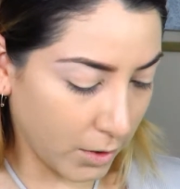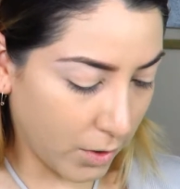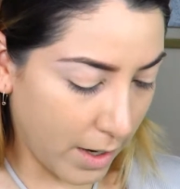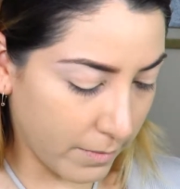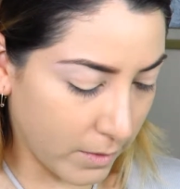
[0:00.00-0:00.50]

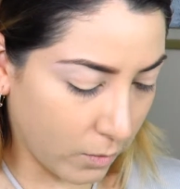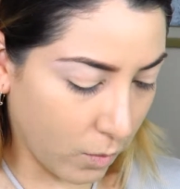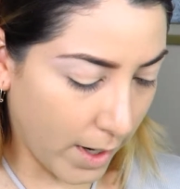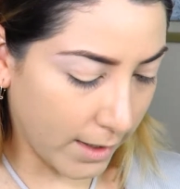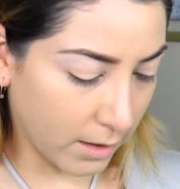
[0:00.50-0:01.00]
Grab the
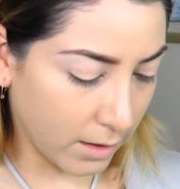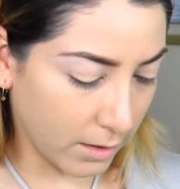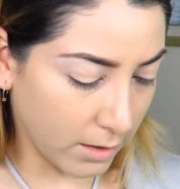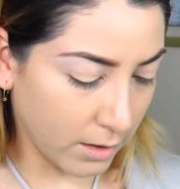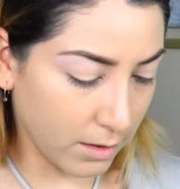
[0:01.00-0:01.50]
white
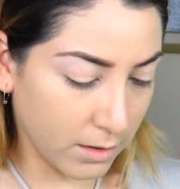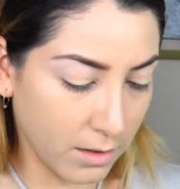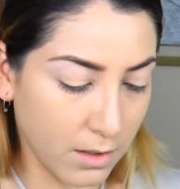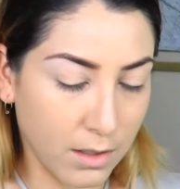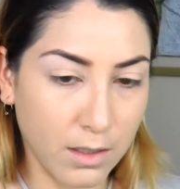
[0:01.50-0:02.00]
color
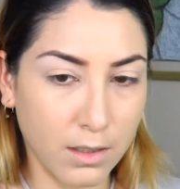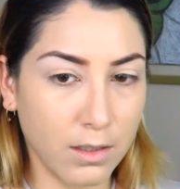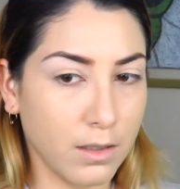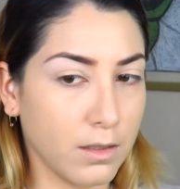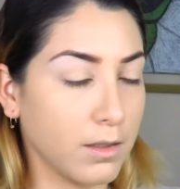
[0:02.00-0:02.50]

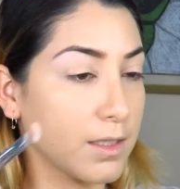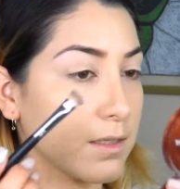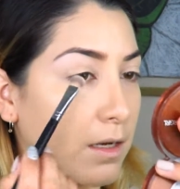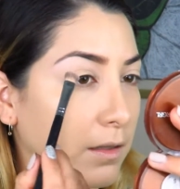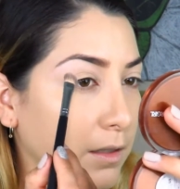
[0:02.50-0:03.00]

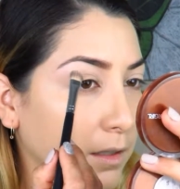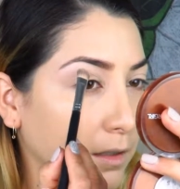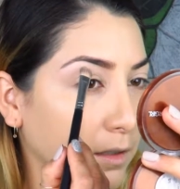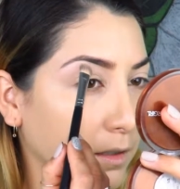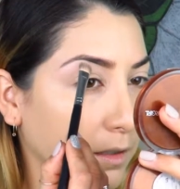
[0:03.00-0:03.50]
that's on there
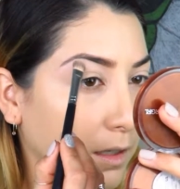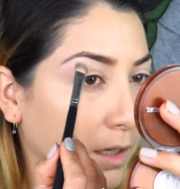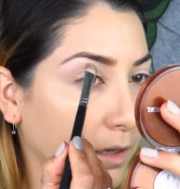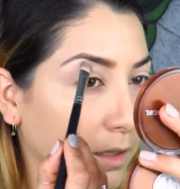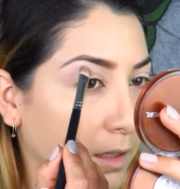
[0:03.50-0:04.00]

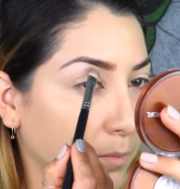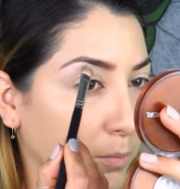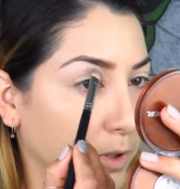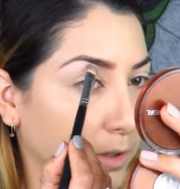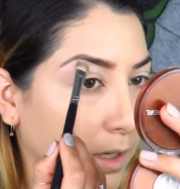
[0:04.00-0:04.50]
and then
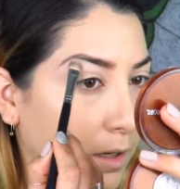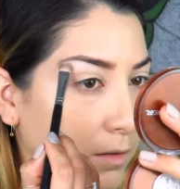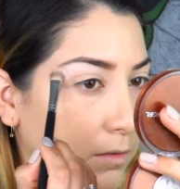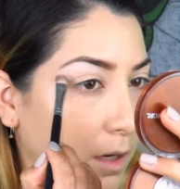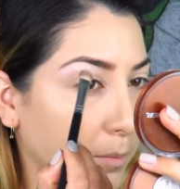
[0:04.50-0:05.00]
put that
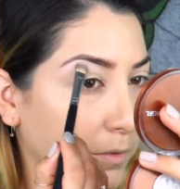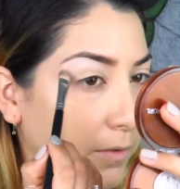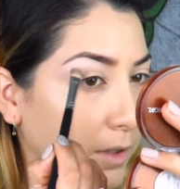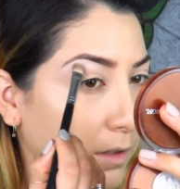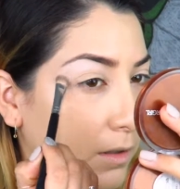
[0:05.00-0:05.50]
on top of
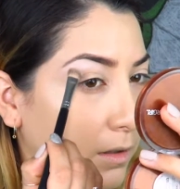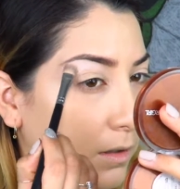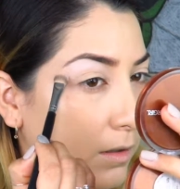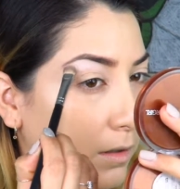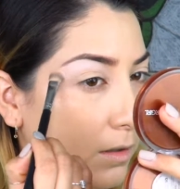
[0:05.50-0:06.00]
it.
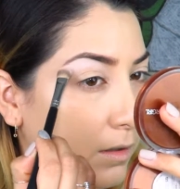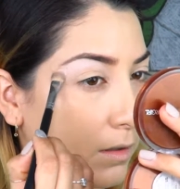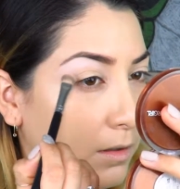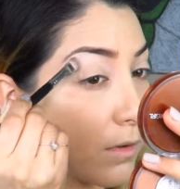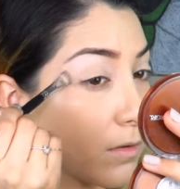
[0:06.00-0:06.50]

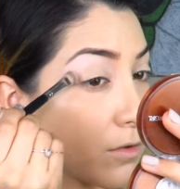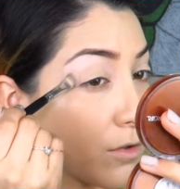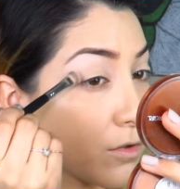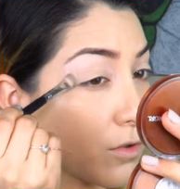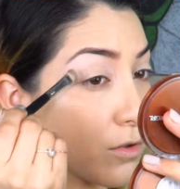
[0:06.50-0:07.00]
And
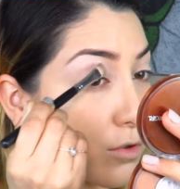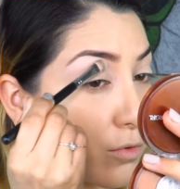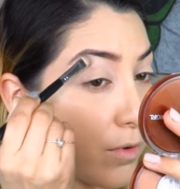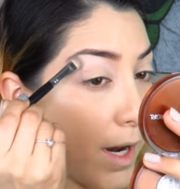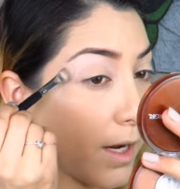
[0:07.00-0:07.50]
just
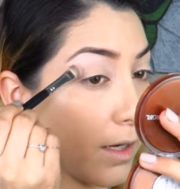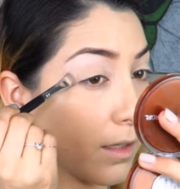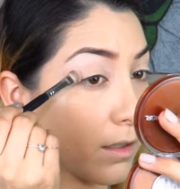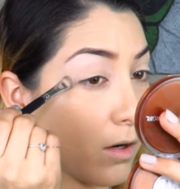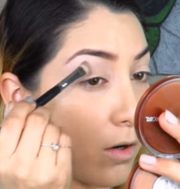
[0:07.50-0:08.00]
drag
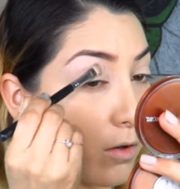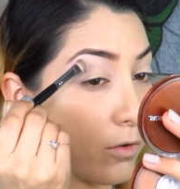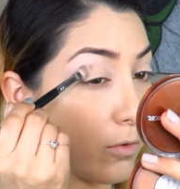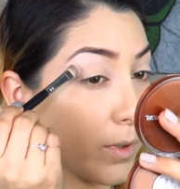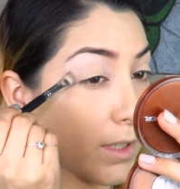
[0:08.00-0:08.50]
it
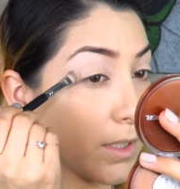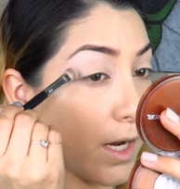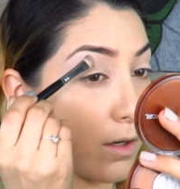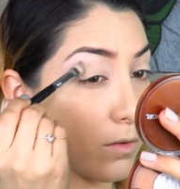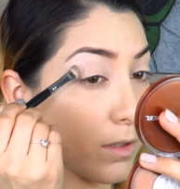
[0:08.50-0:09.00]
all the way
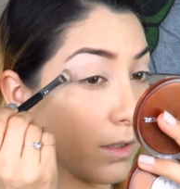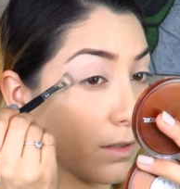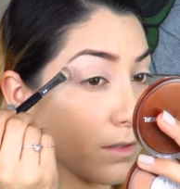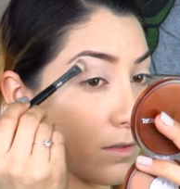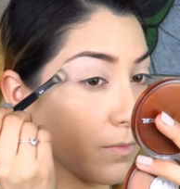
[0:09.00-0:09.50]
down, at
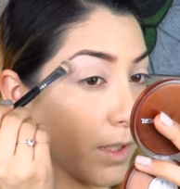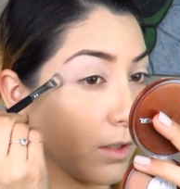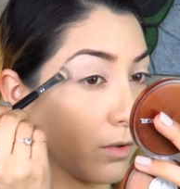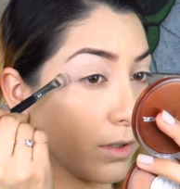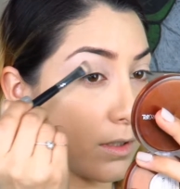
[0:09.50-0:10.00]
least to my
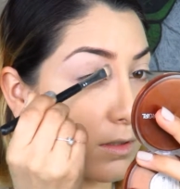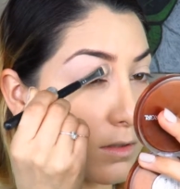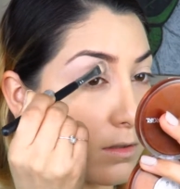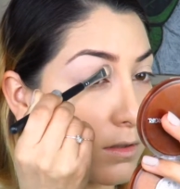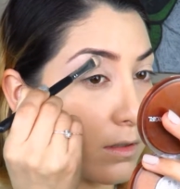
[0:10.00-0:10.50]

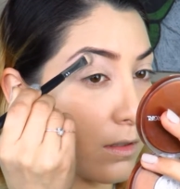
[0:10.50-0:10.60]
crease.